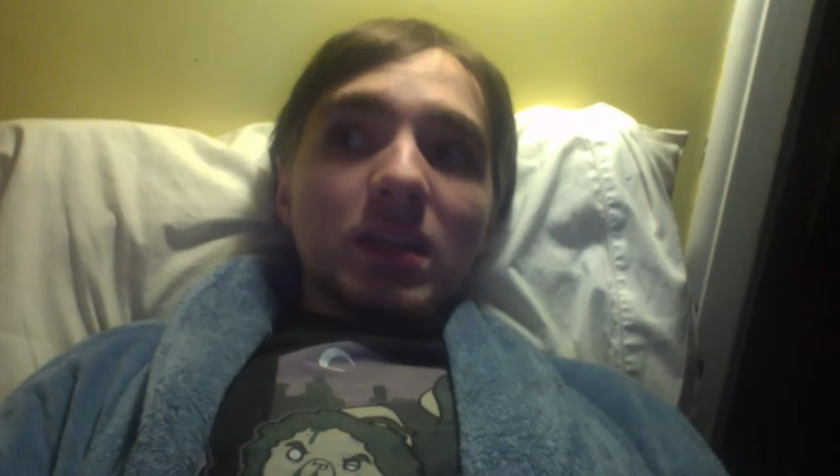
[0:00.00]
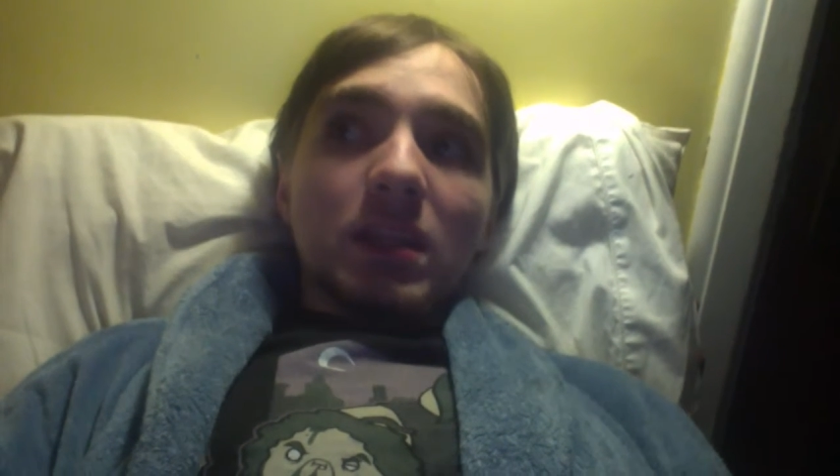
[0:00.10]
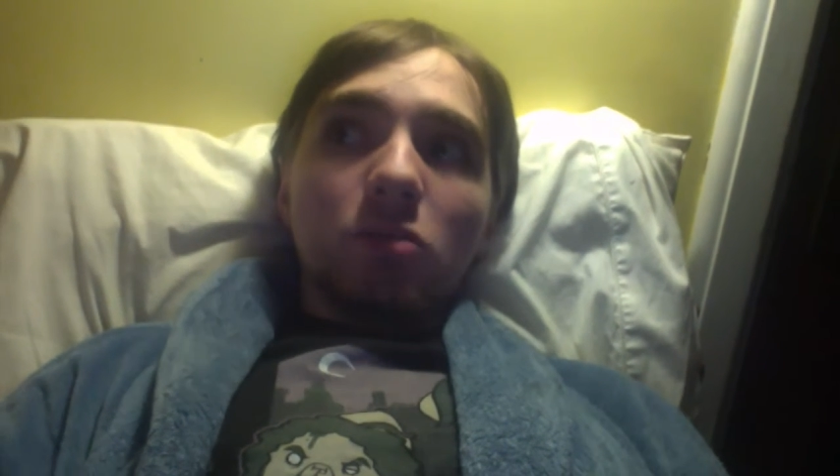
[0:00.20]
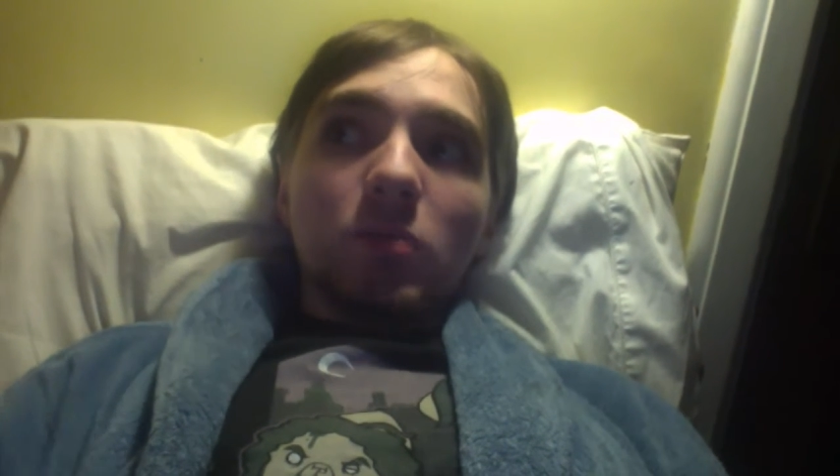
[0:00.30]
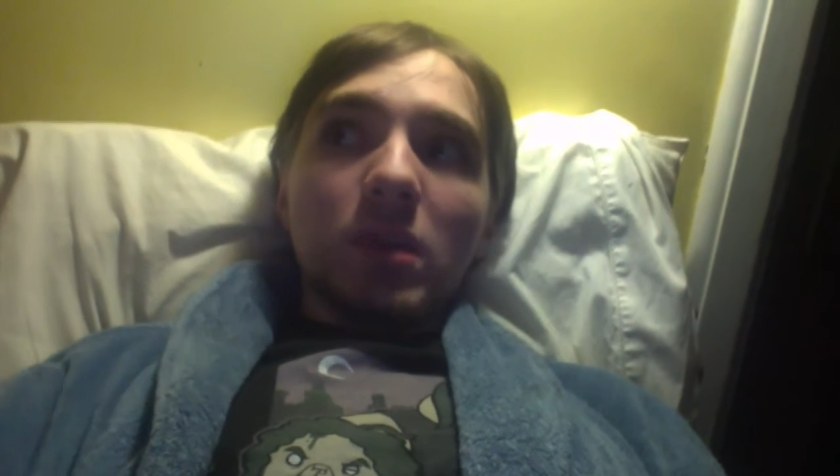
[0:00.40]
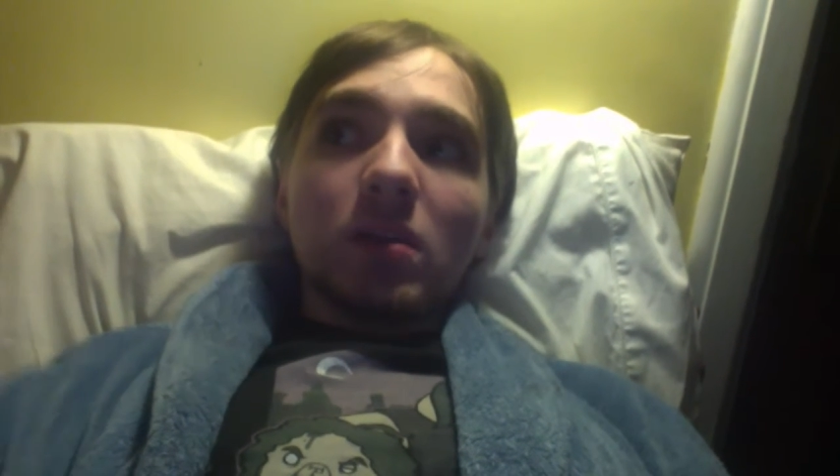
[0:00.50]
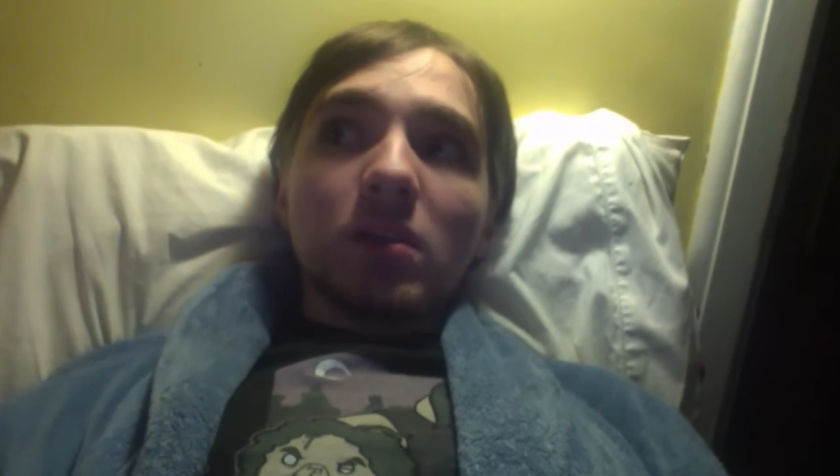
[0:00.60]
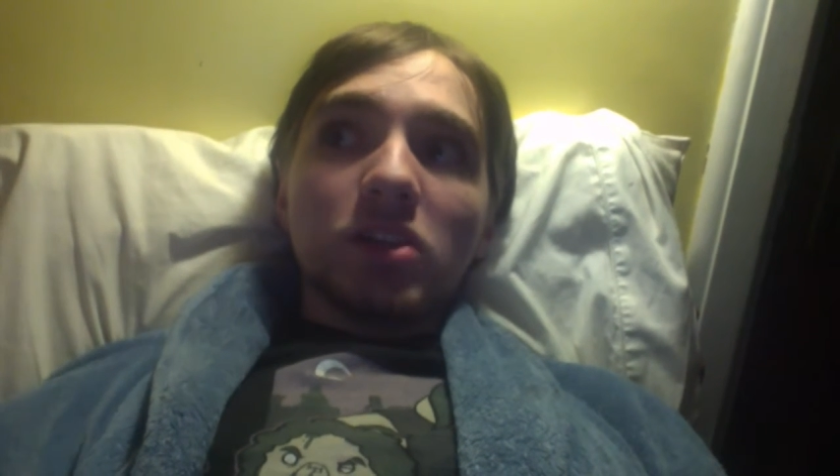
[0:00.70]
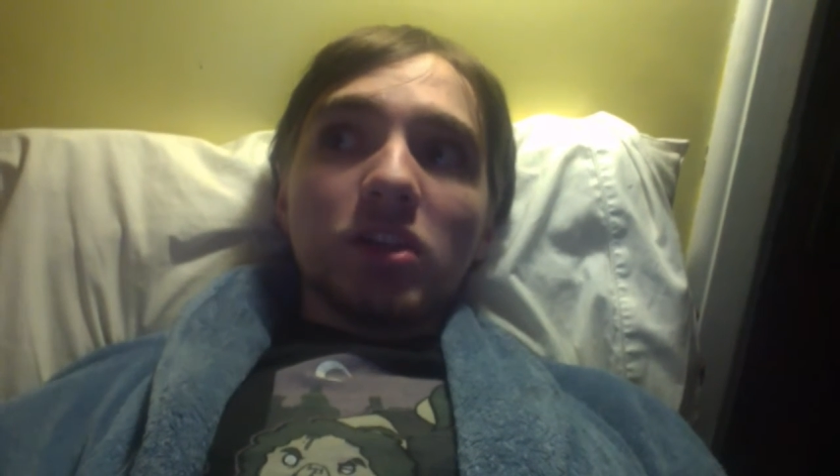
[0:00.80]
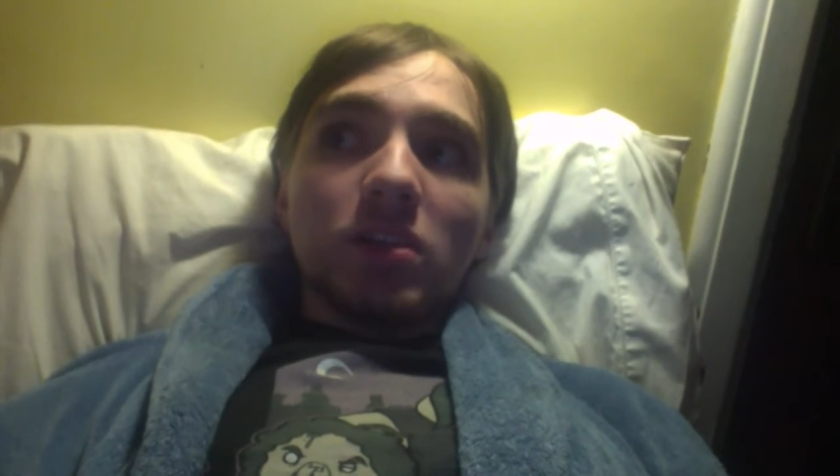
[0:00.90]
Like there would be a
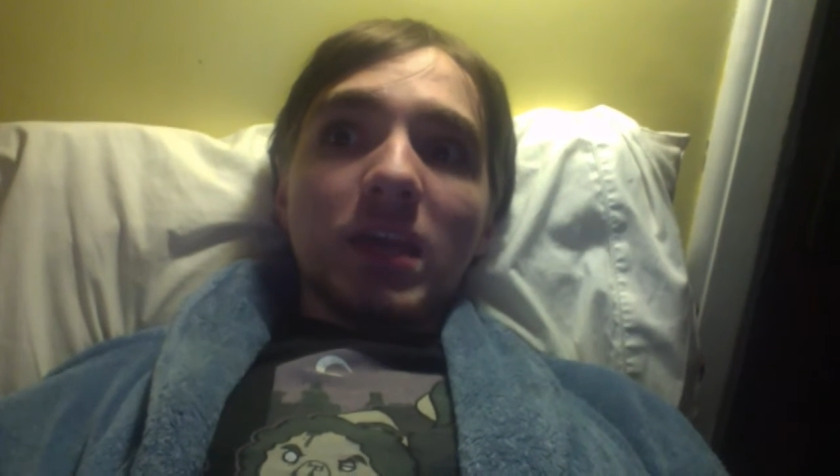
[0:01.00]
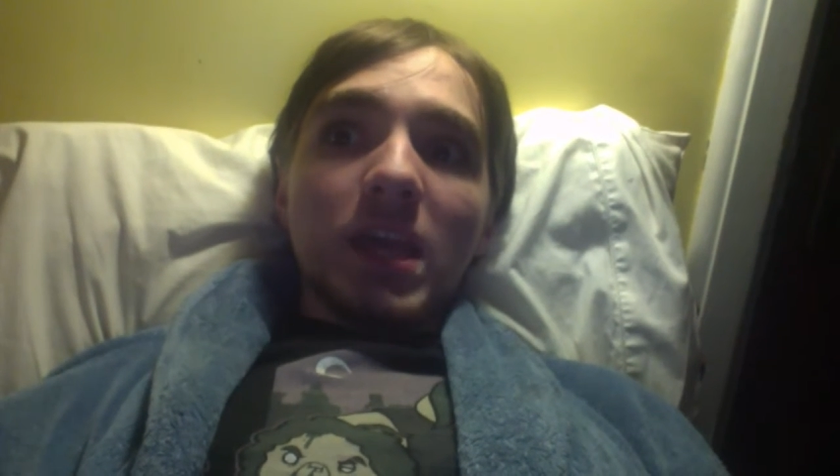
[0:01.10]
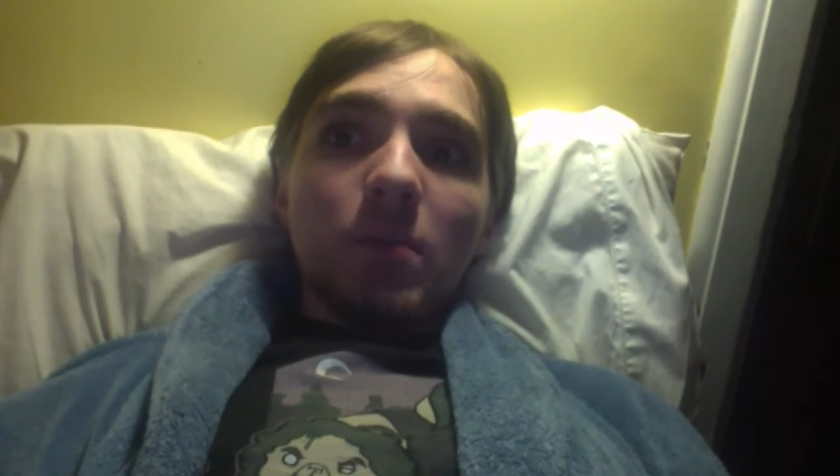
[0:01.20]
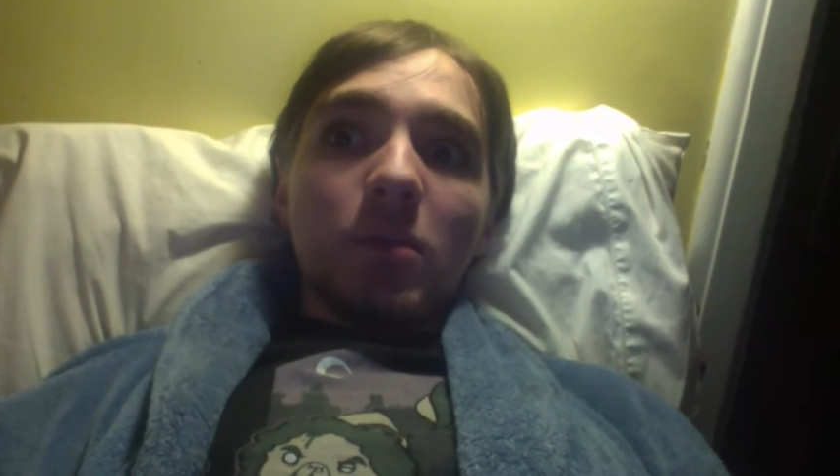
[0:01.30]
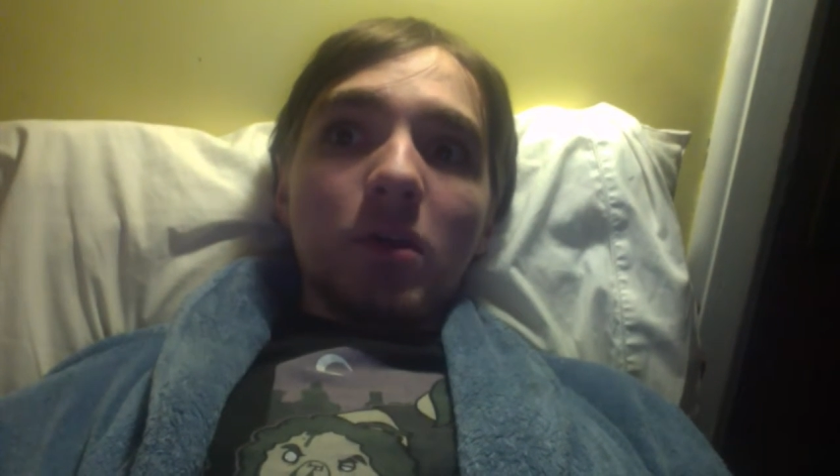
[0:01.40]
glitch in the camera